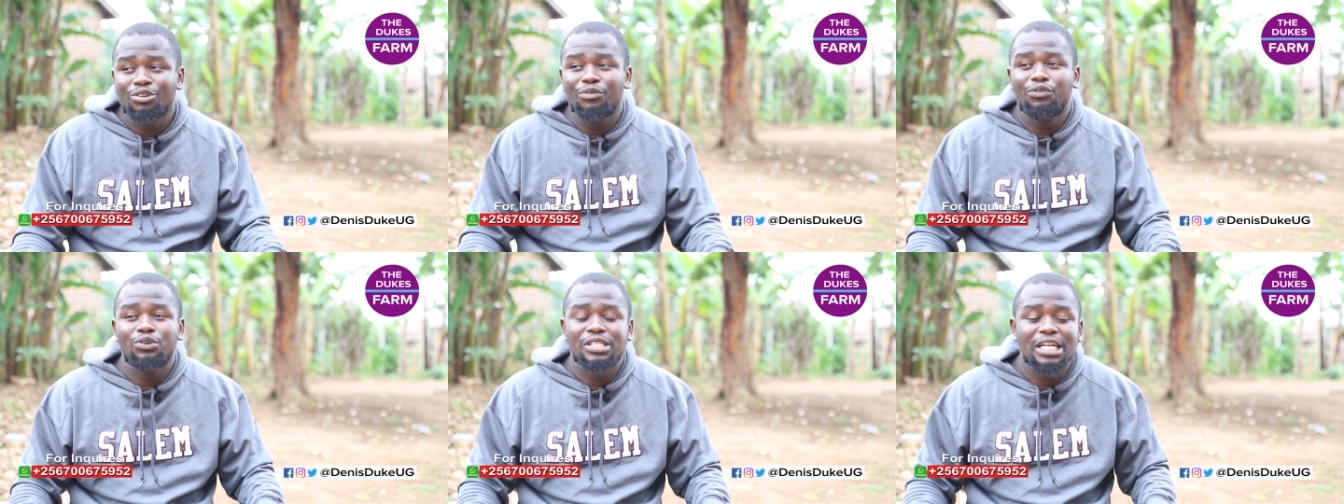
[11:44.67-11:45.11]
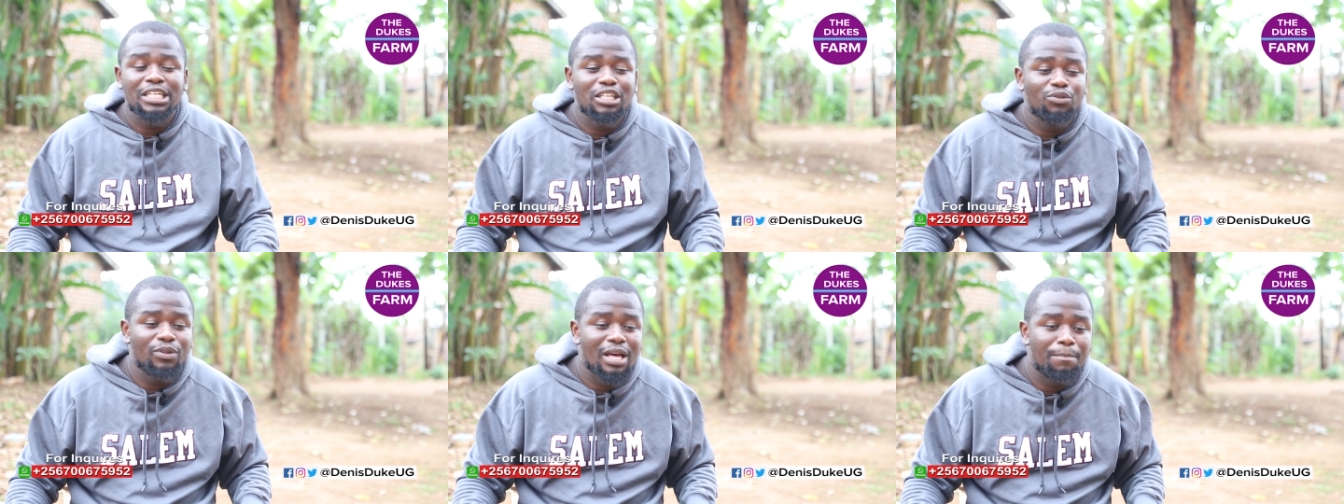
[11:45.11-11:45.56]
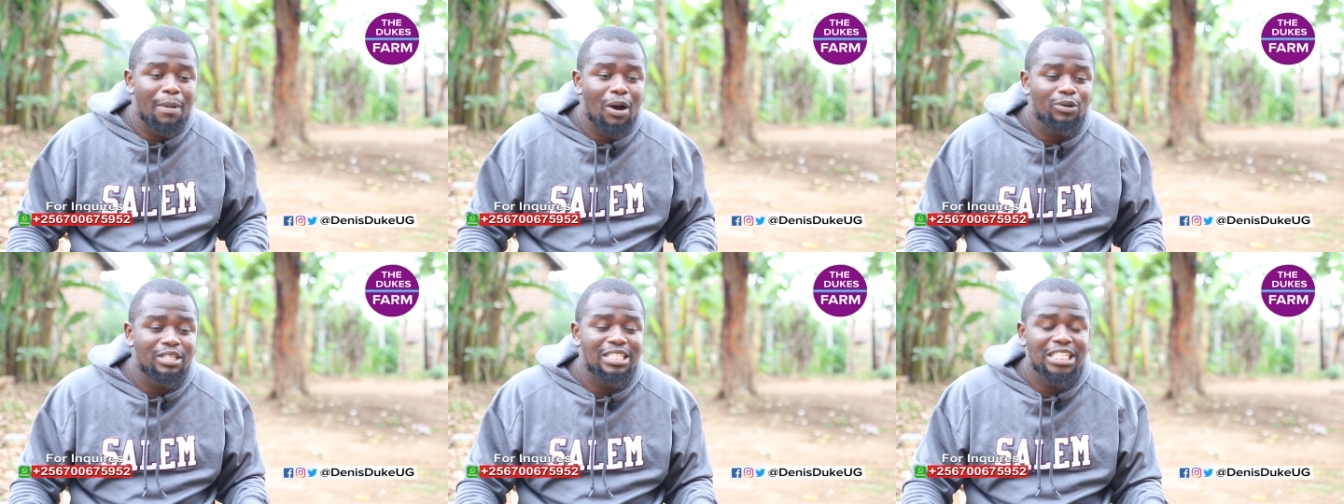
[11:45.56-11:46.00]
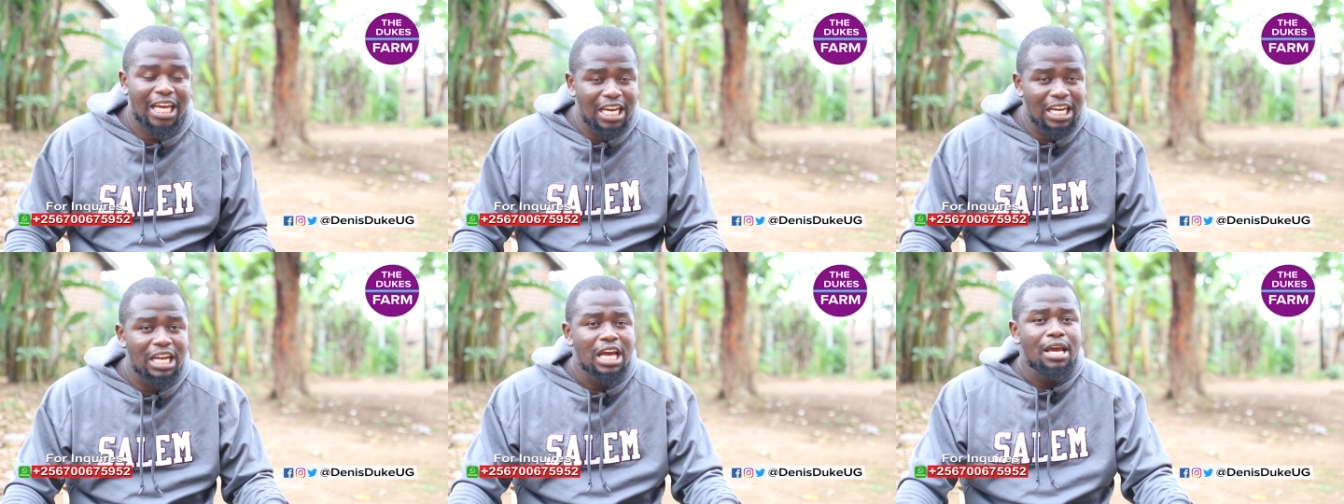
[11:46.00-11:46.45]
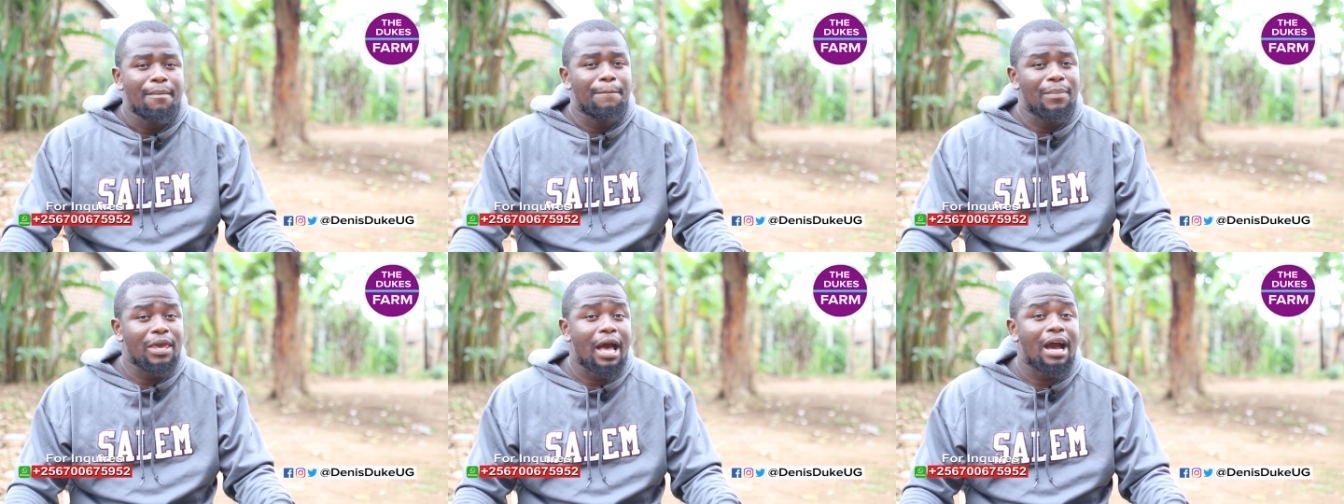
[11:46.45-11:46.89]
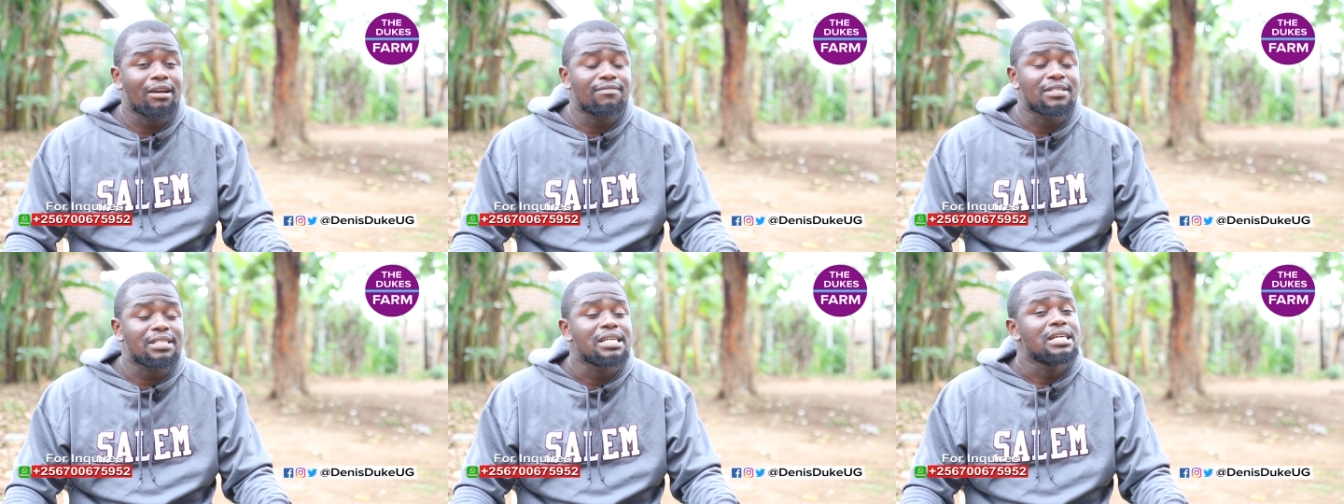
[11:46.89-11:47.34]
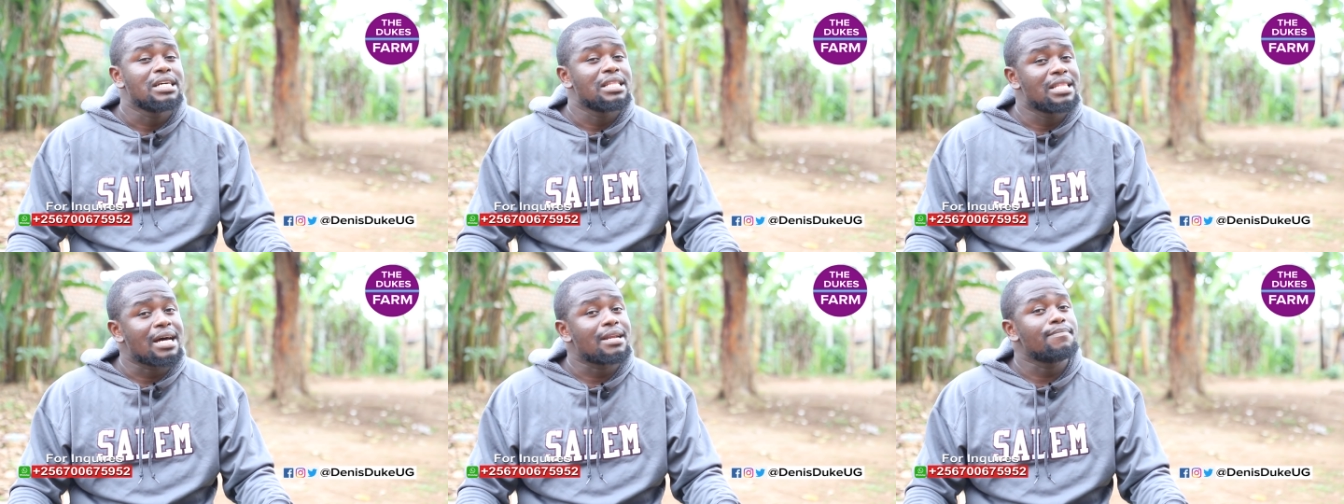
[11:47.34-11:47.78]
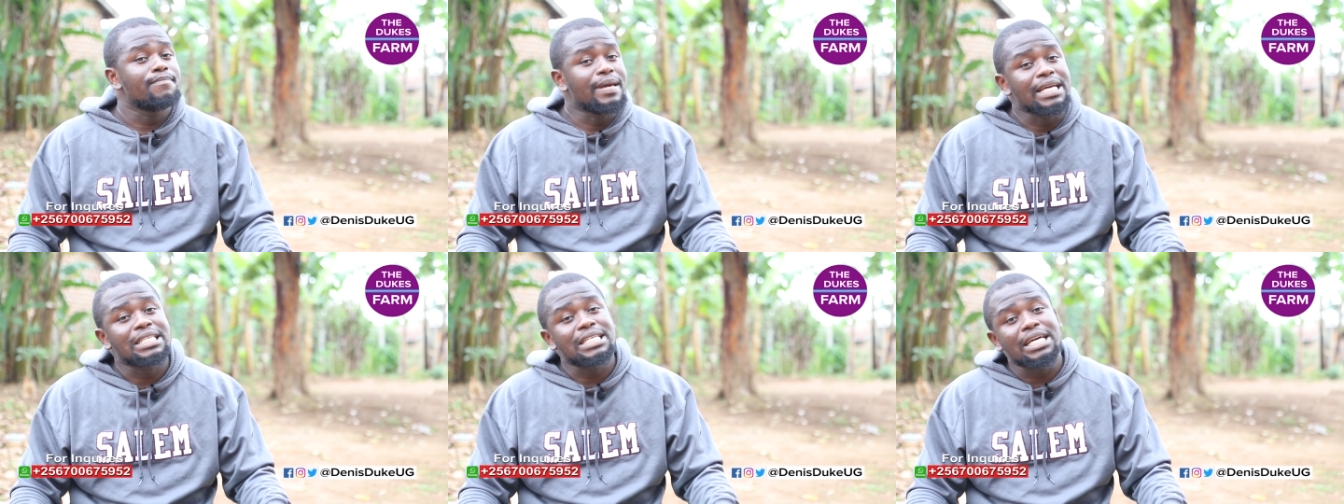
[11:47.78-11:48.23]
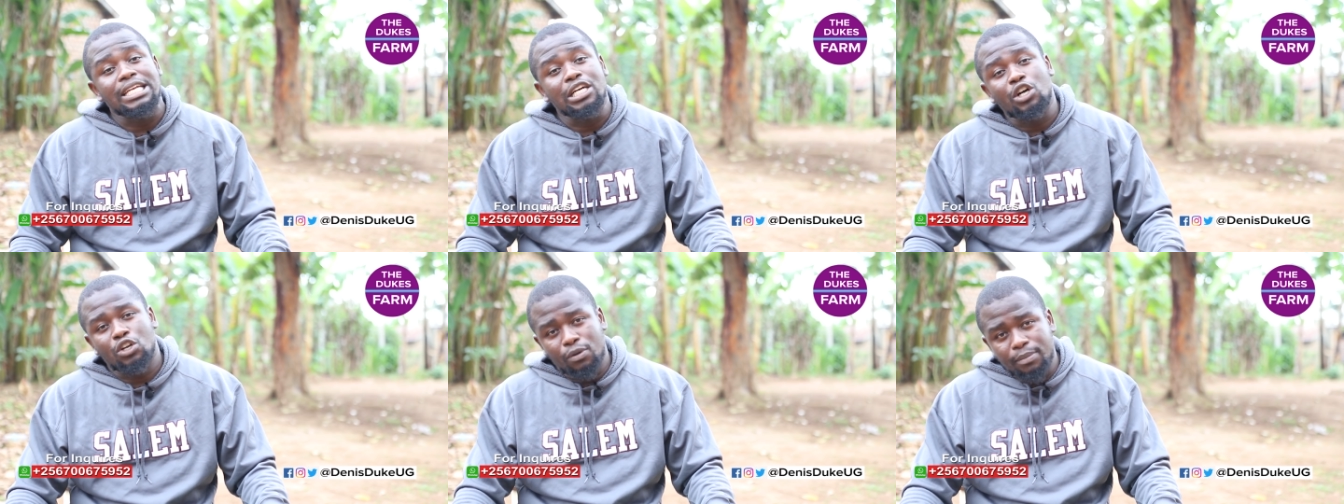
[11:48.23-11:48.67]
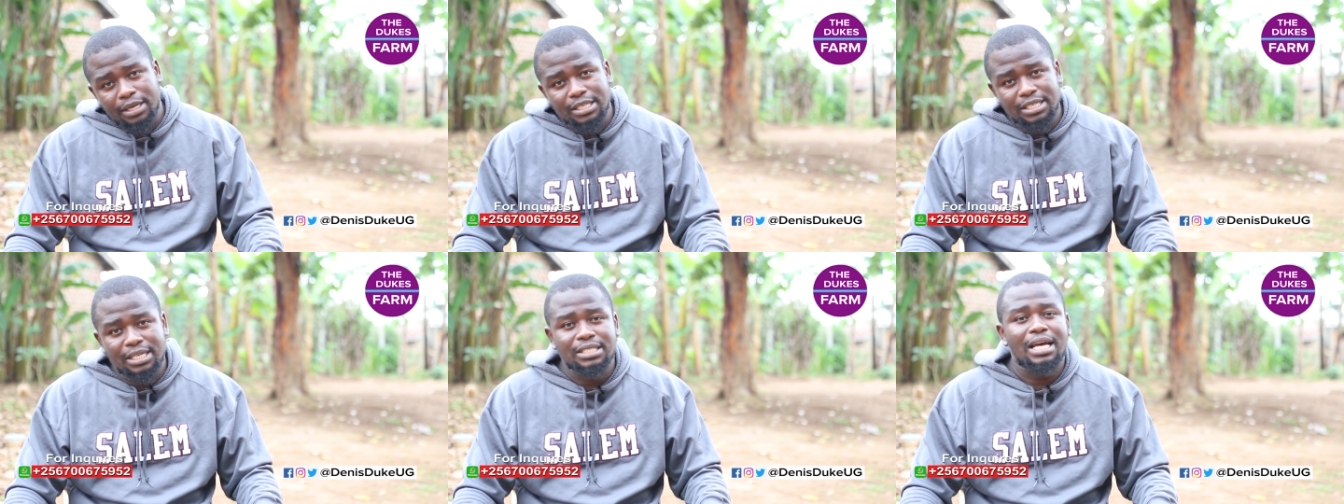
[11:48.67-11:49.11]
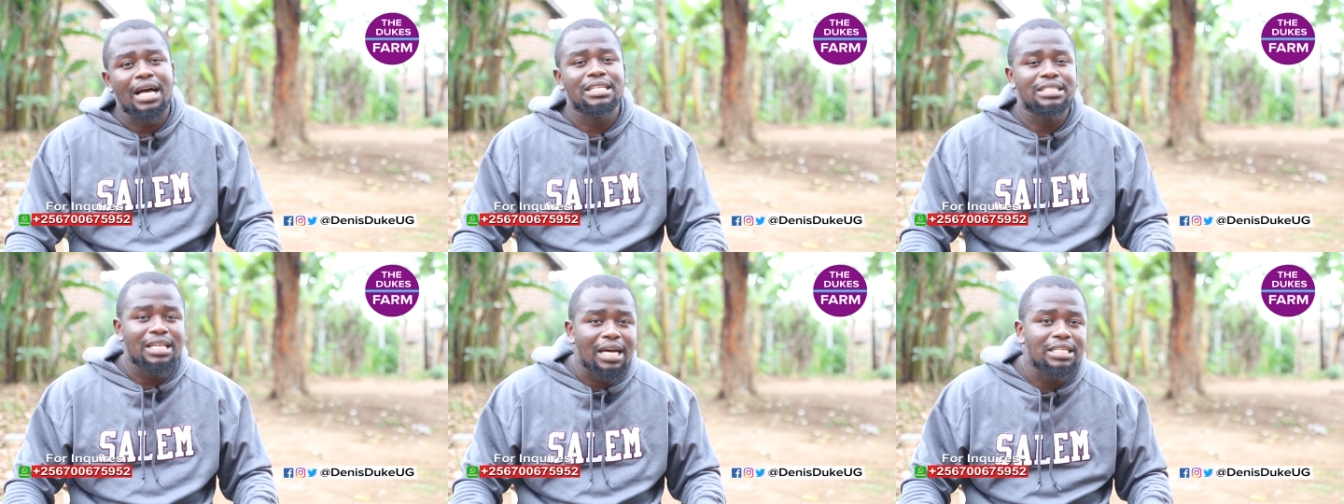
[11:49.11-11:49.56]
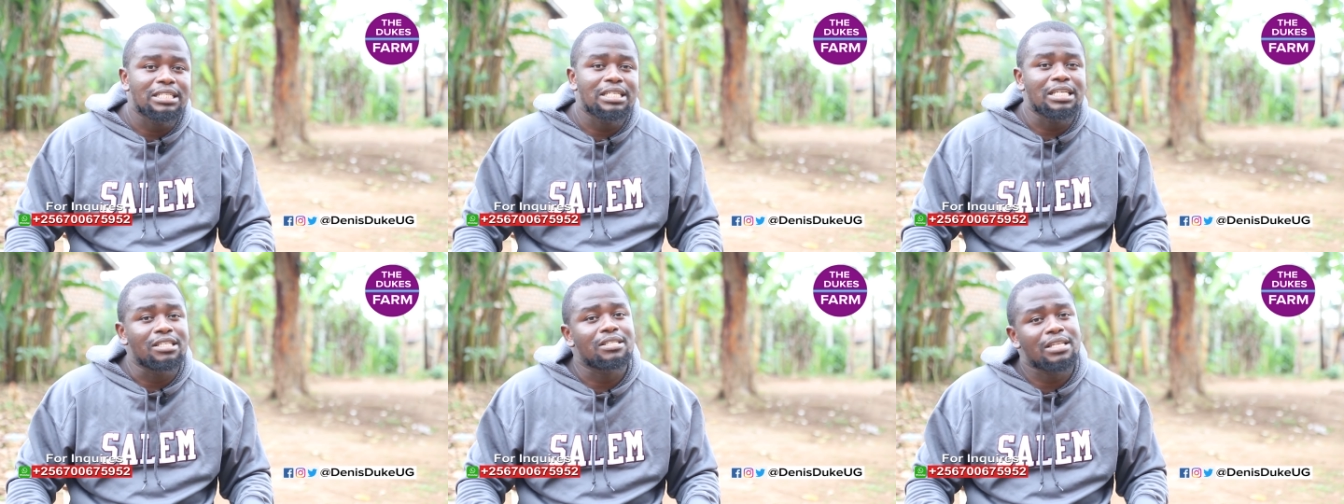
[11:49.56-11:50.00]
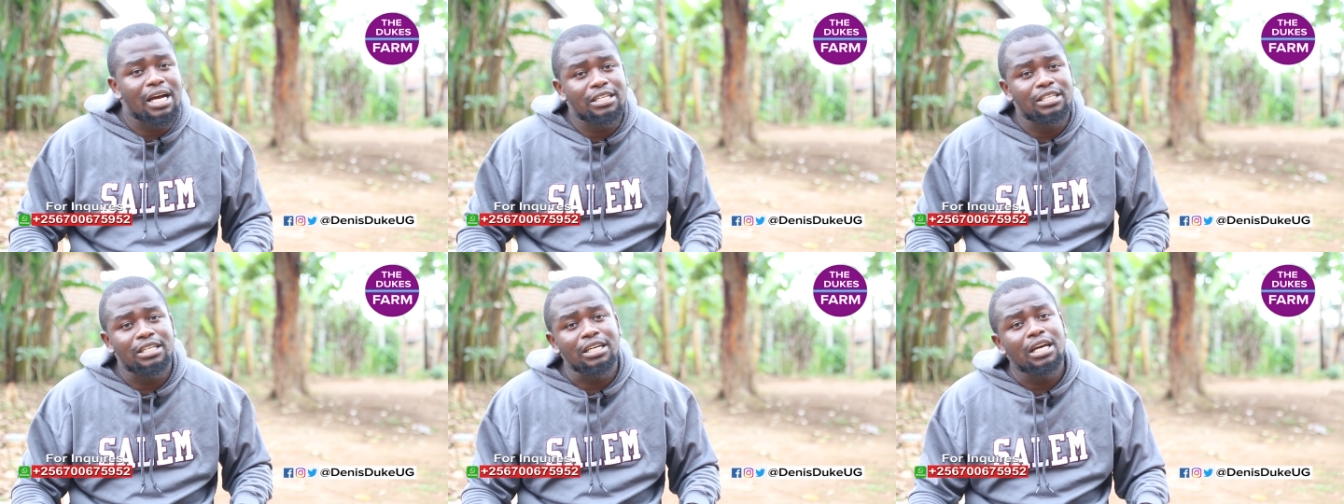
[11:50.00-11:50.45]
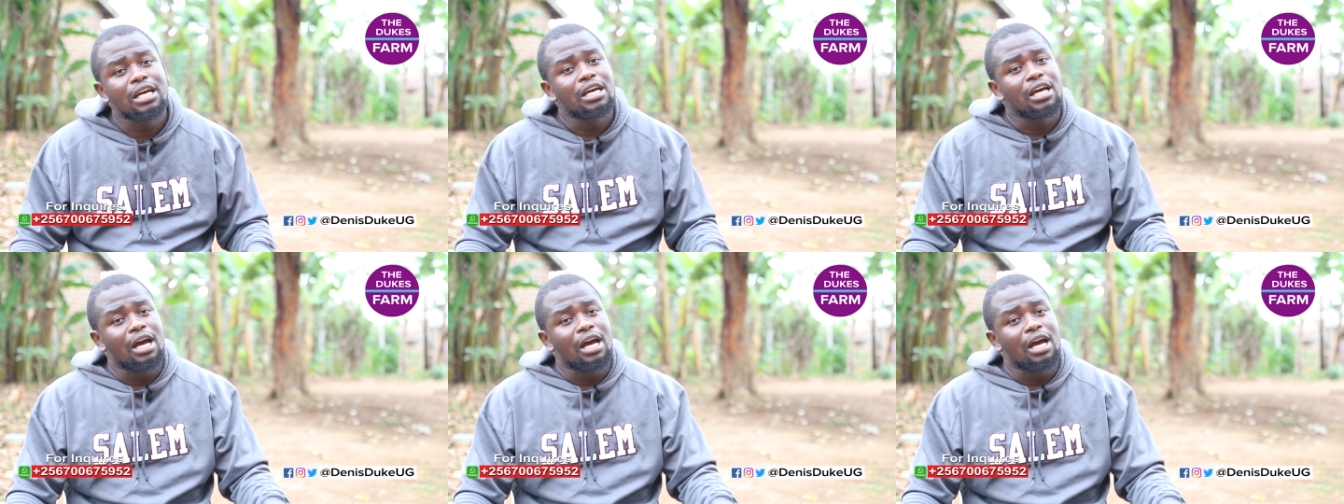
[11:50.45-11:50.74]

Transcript: So if you started with about ten beehives, that makes an economic sense, and that is starting